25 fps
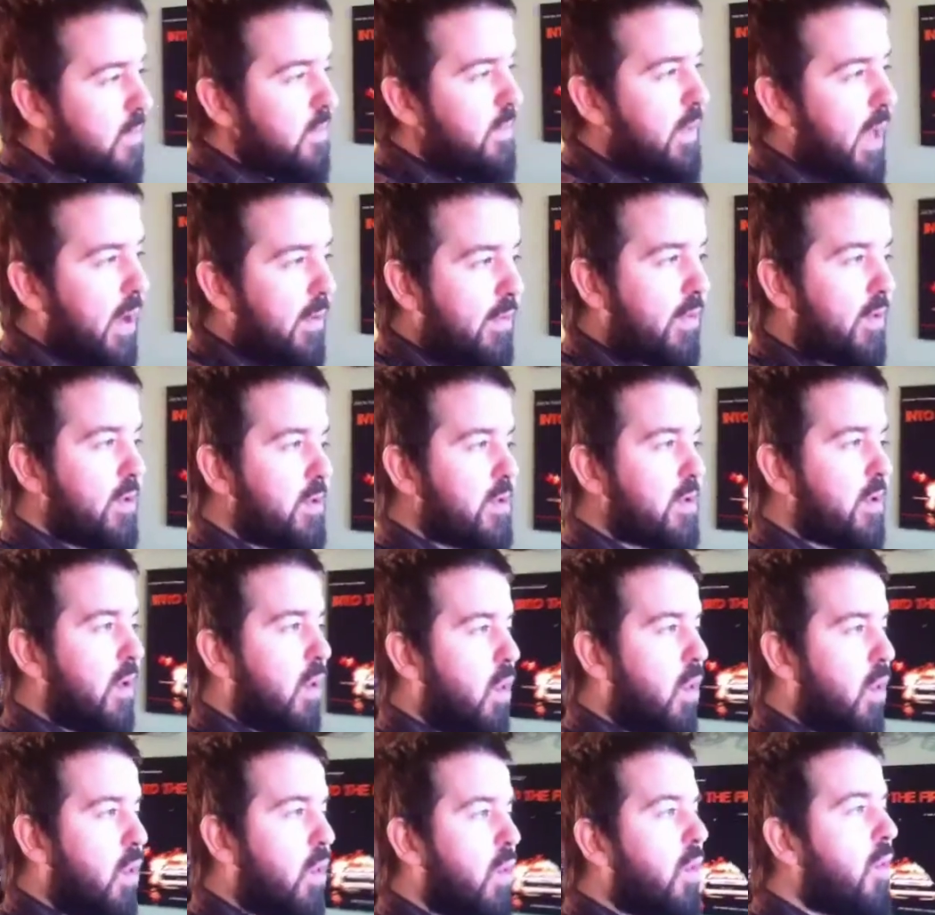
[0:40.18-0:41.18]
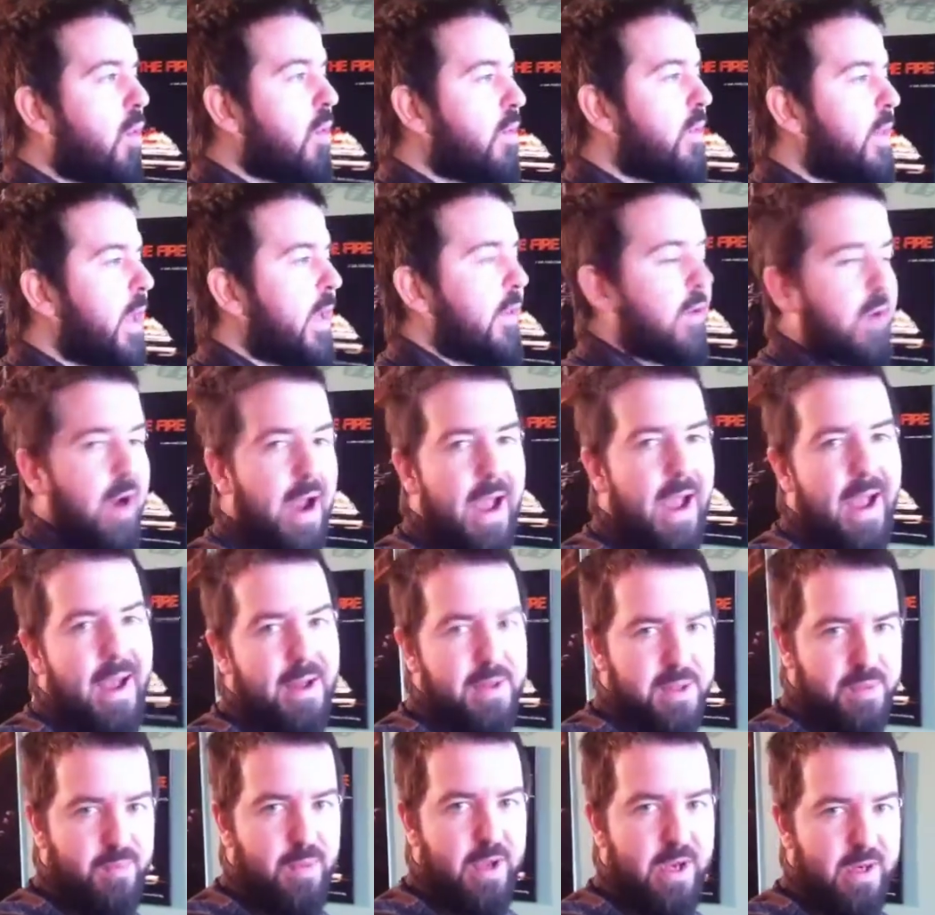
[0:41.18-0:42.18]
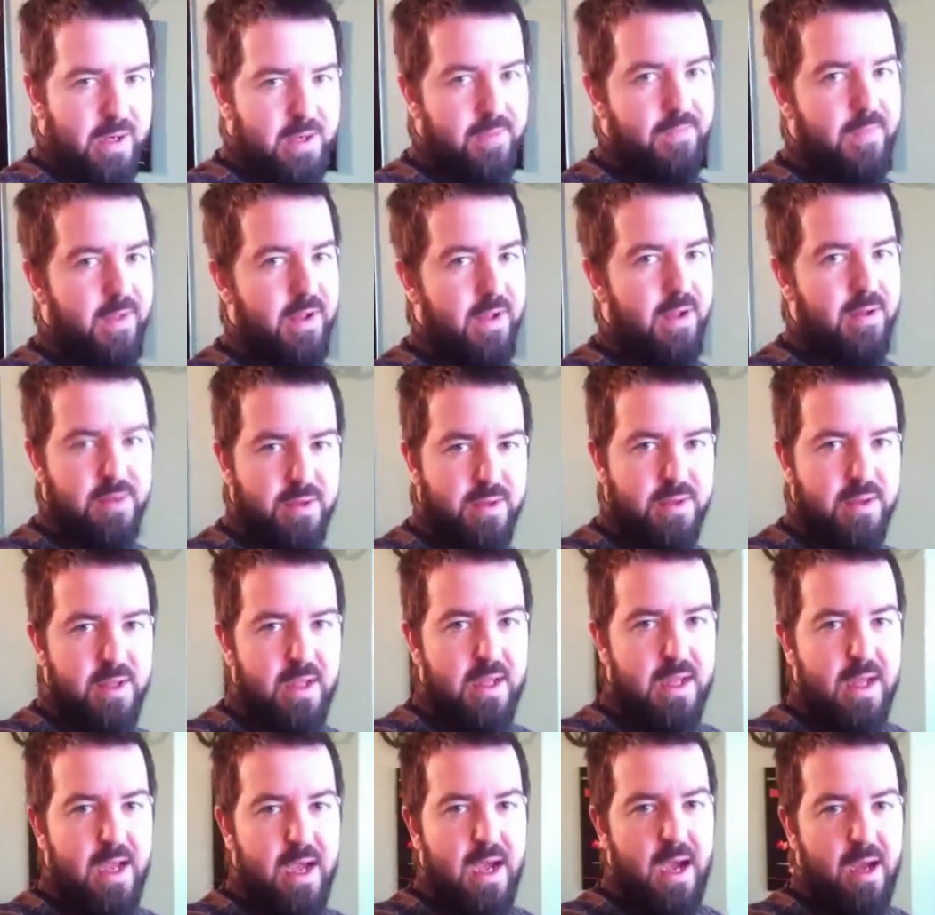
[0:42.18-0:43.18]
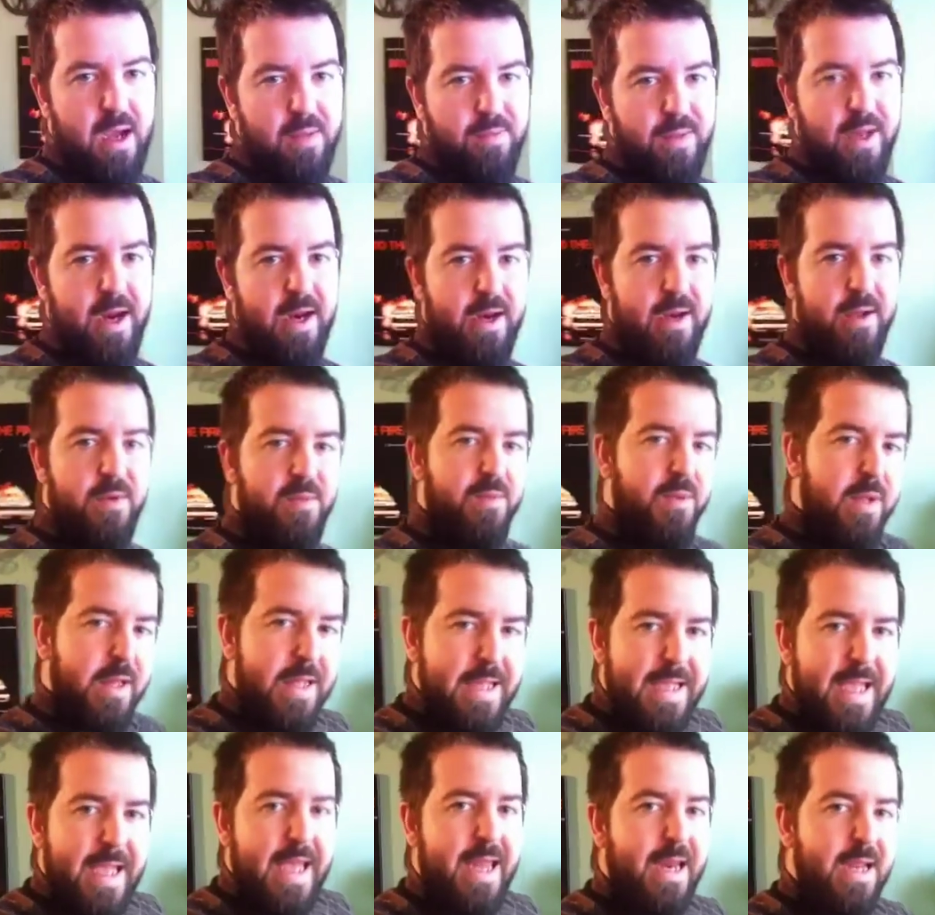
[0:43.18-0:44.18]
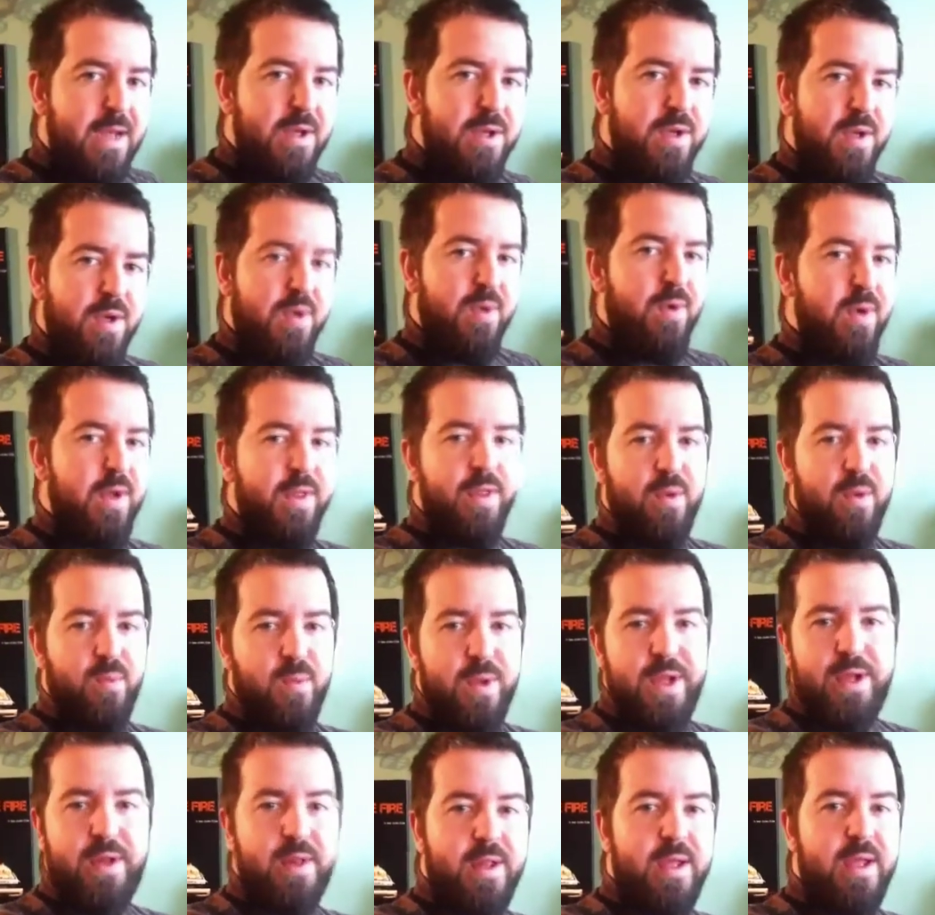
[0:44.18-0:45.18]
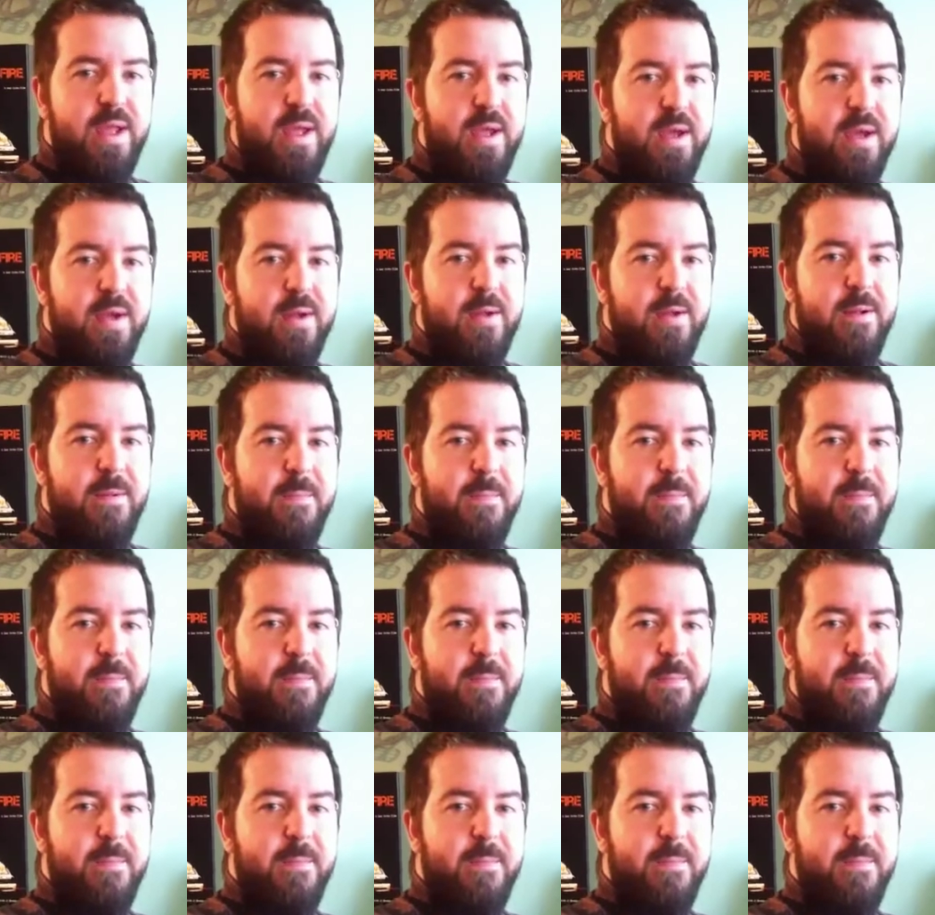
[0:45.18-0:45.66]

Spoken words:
Now there's a whole another aspect of this that I didn't really get into in the weekly